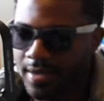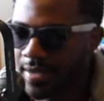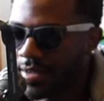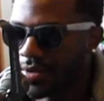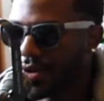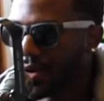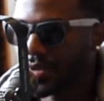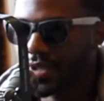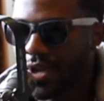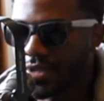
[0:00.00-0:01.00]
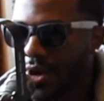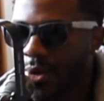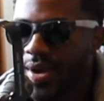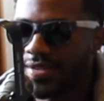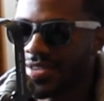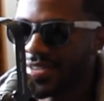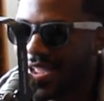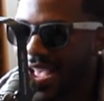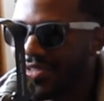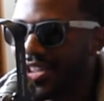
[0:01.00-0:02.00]
Good morning. How you, know, you doing? It's, it's, always good
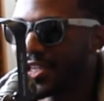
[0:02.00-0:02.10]
to have an